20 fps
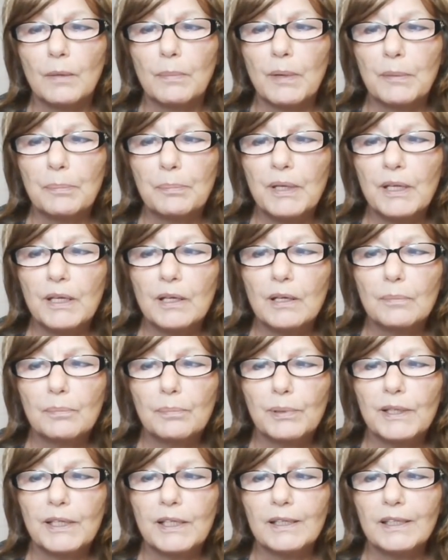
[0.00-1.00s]
but be
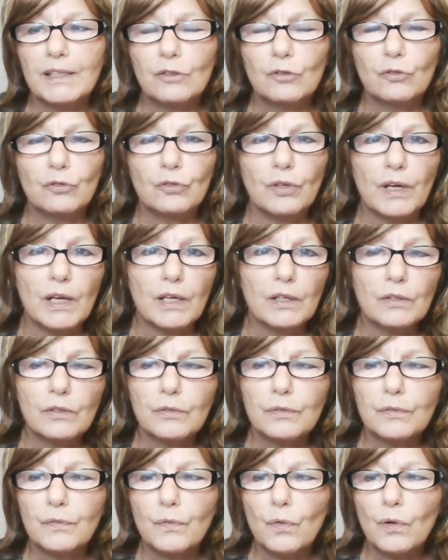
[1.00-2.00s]
completely
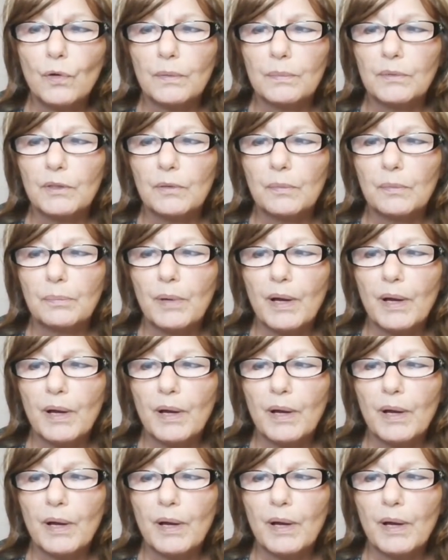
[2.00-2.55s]
transformed